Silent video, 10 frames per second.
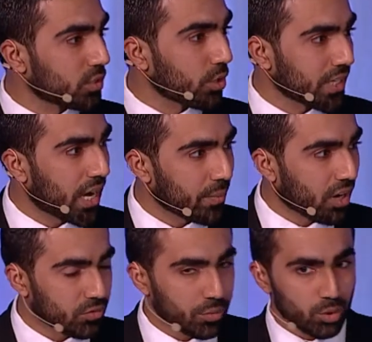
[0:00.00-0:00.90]
going to happen
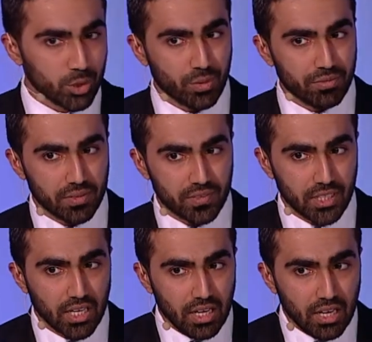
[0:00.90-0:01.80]
after post-2015.
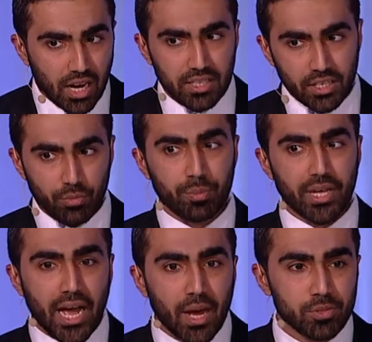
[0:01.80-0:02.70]
I think it will be
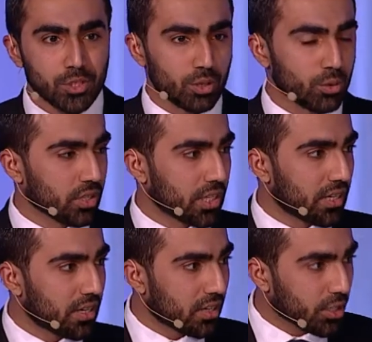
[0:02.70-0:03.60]
absolutely
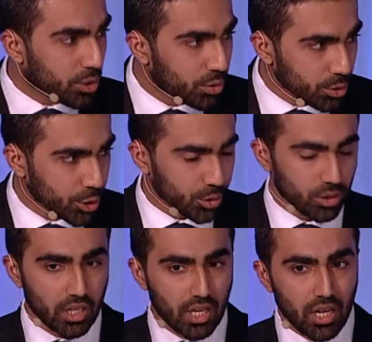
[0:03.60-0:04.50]
crucial
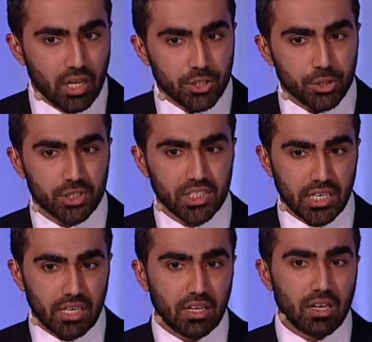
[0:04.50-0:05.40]
to
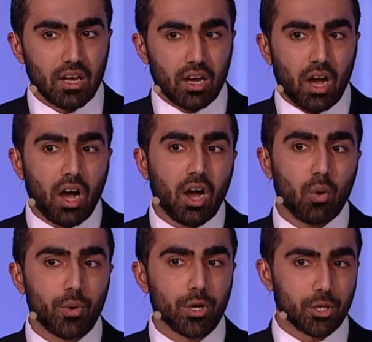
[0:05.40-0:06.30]
see how
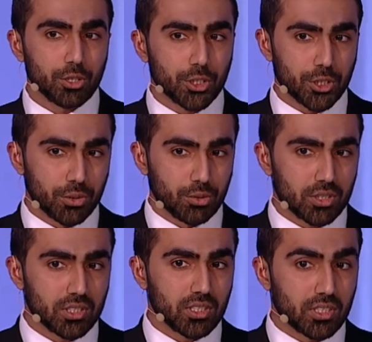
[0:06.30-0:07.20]
we're going to
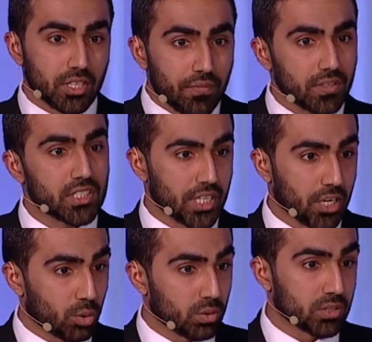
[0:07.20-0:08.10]
use different
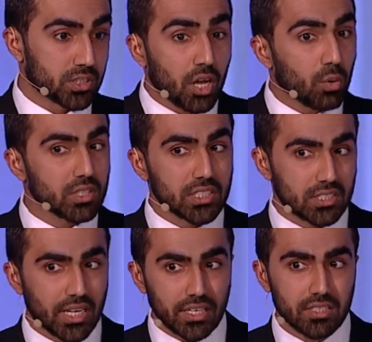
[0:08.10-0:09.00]
stakeholders, not only
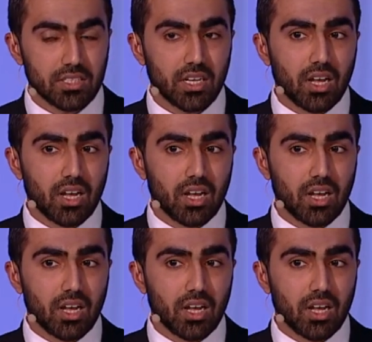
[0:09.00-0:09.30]
states,